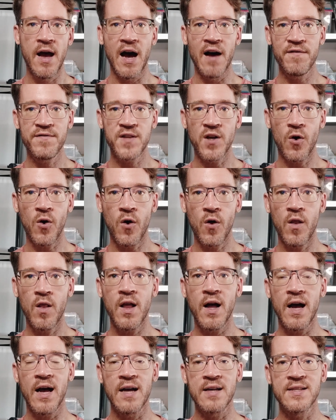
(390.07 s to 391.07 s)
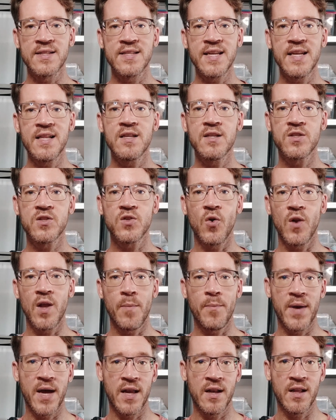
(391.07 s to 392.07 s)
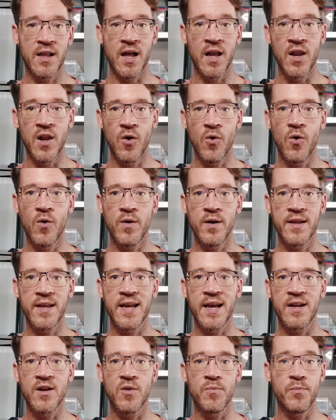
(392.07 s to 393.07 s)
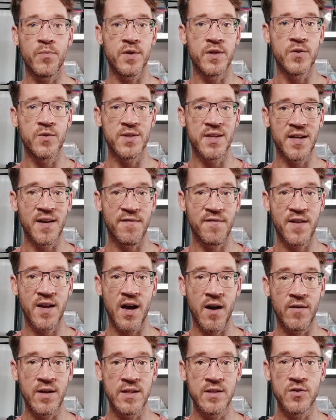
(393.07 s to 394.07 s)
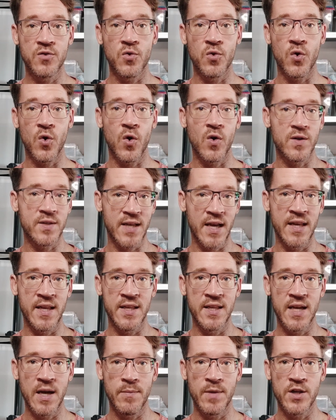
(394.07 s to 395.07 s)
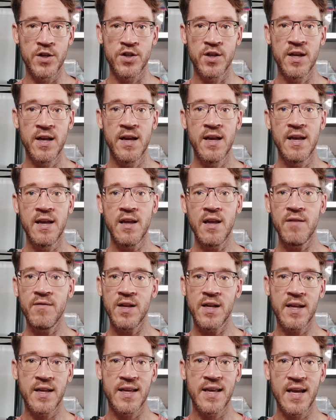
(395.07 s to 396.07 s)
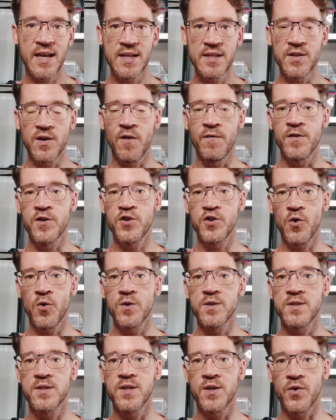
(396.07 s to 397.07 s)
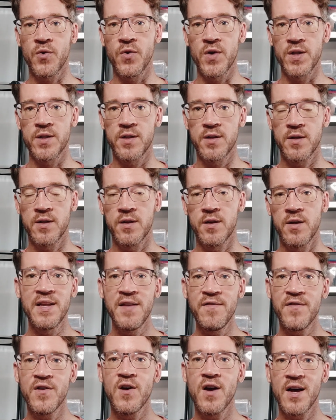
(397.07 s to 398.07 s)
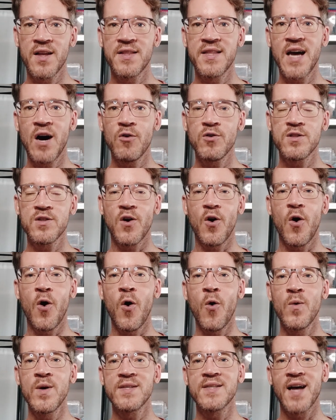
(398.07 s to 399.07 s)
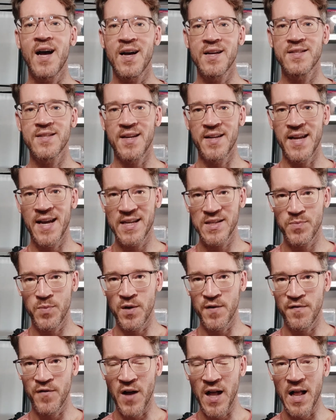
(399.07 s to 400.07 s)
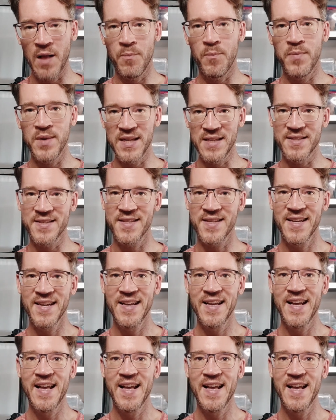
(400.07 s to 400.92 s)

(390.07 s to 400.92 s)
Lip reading: After all, a single solar panel alone cannot produce enough current to cause any damage, even in case of a short circuit. But if you're in doubt, always ask an expert for help, please.